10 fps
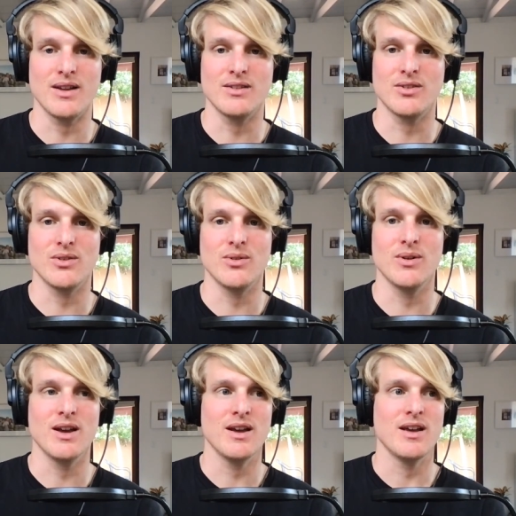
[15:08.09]

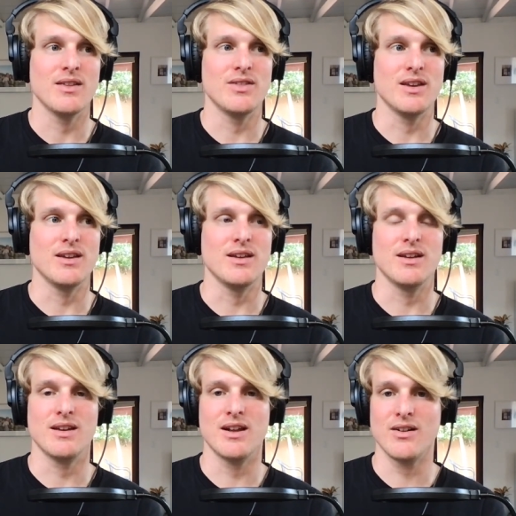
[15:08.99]
into the
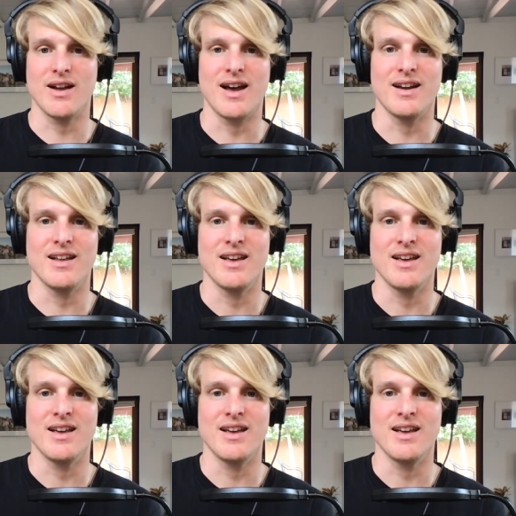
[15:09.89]
internet,